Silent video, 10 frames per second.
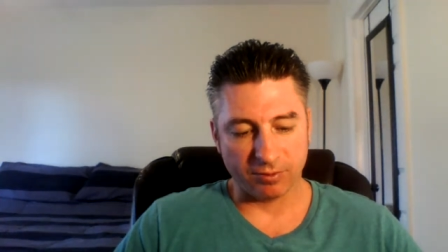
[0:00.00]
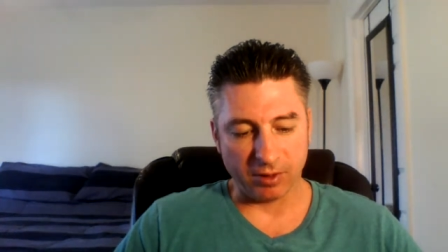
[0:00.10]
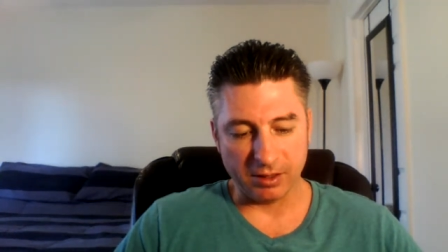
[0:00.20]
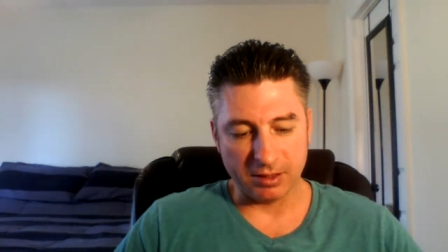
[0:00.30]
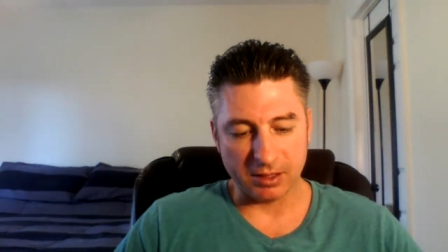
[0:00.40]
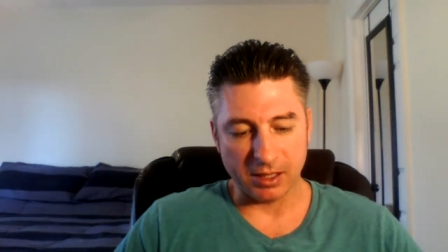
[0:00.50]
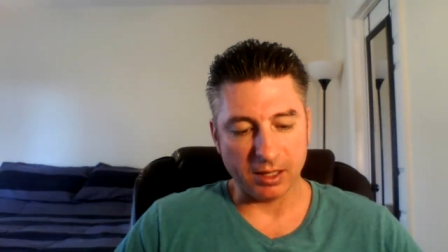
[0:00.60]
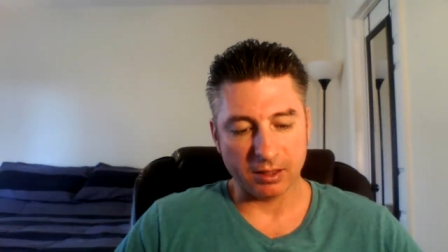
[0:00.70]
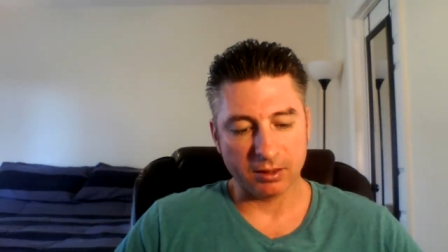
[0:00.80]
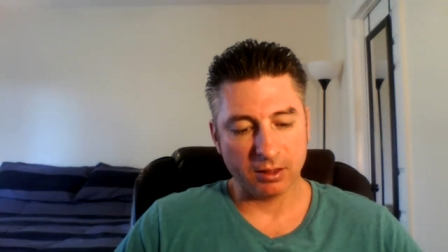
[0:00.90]
Frenzia.
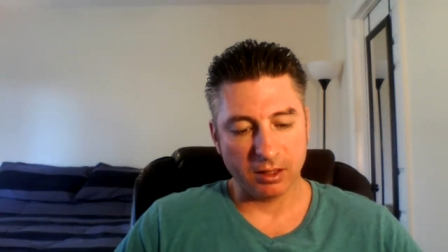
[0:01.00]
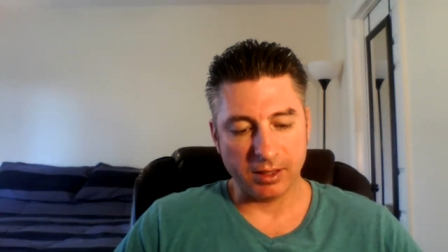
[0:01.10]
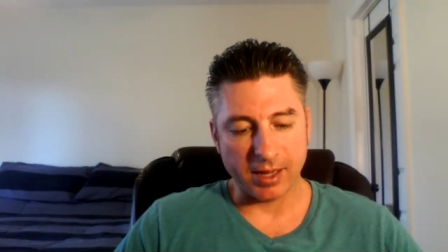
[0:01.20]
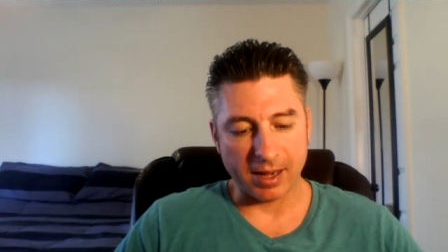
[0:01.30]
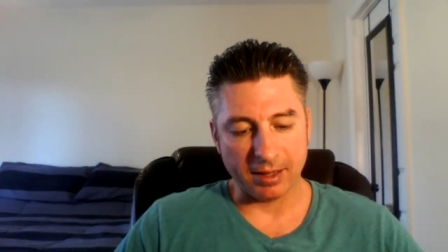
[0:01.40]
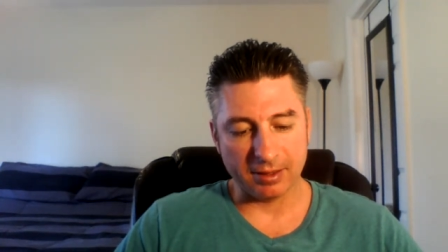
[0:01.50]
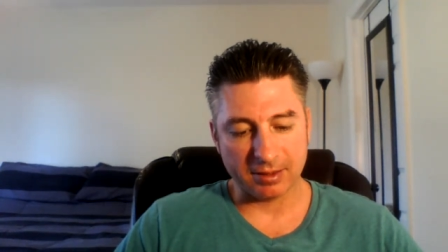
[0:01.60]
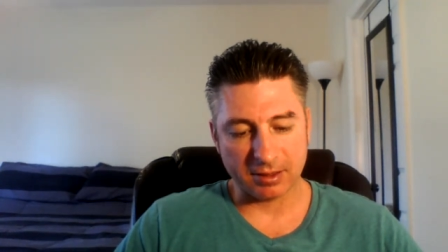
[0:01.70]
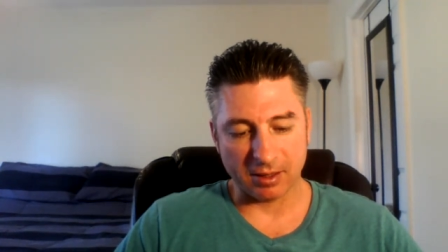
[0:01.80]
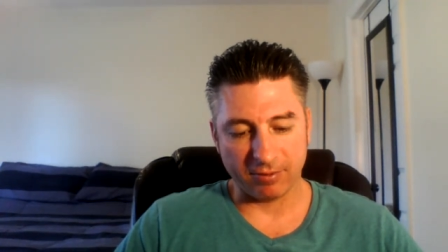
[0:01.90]
Yeah, the
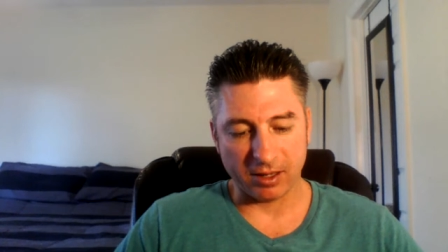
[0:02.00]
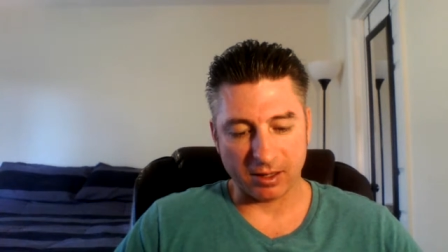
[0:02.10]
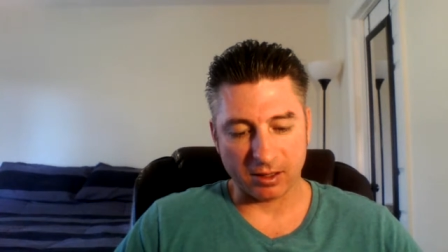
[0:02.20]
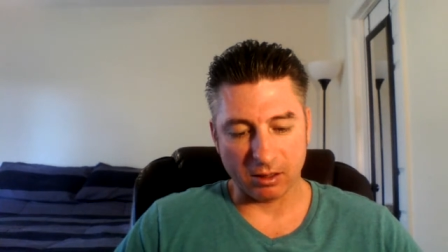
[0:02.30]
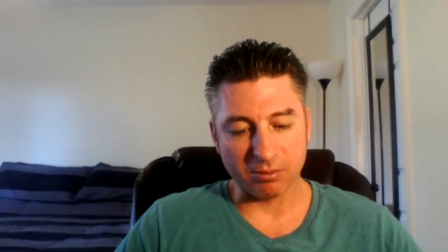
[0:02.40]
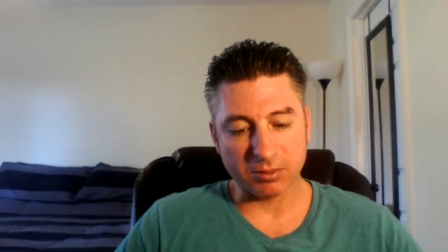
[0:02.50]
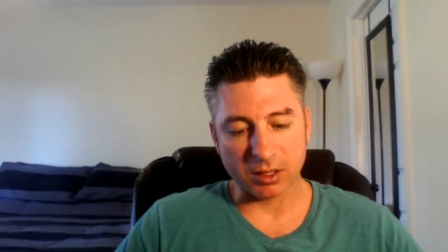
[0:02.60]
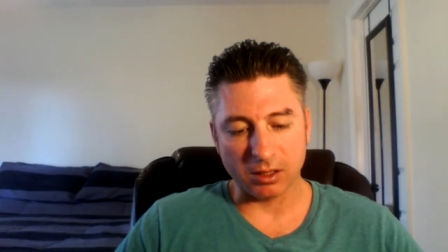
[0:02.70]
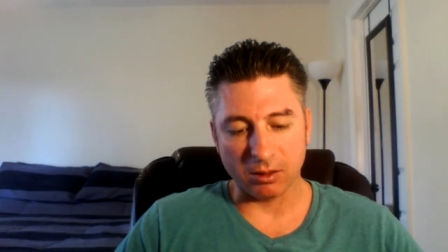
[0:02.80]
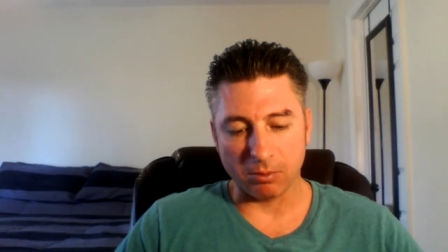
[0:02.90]
stuff that comes
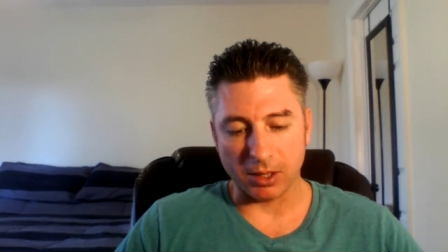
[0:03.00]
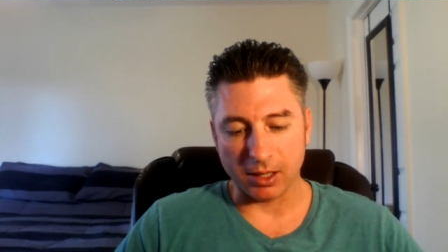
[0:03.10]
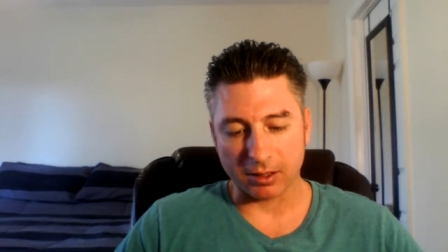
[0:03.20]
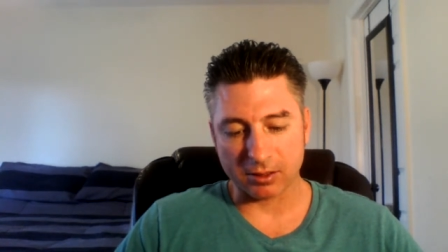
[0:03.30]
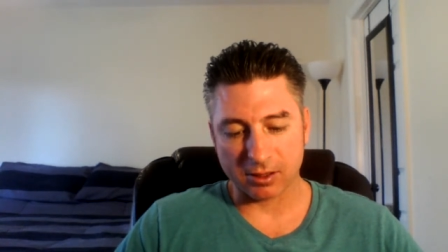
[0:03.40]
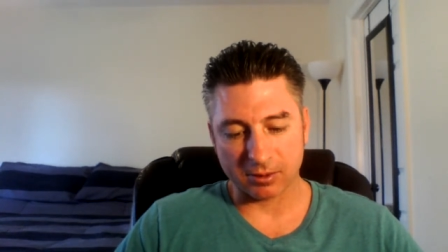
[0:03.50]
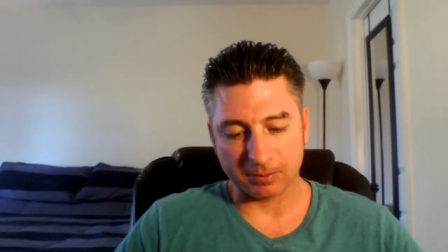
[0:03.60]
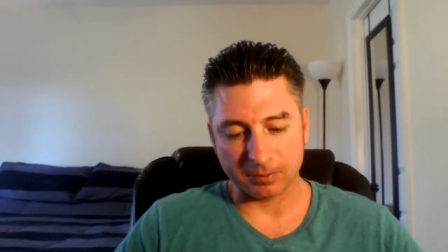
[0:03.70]
in a box.